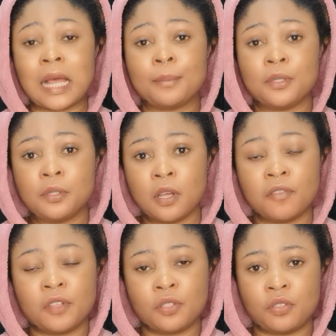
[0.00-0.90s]

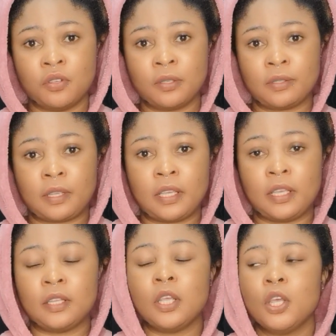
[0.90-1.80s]
absorbing to your
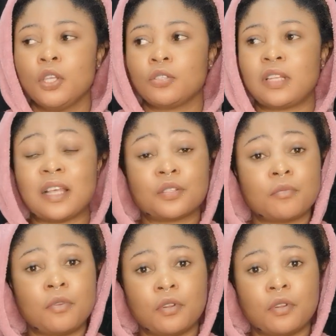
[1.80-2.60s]
skin. So there are some